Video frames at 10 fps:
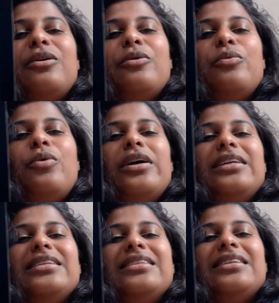What
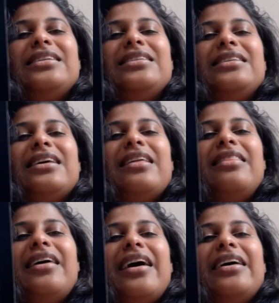is it
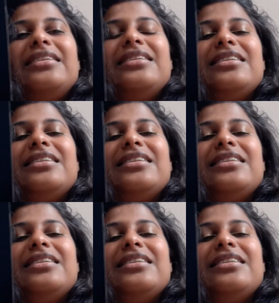that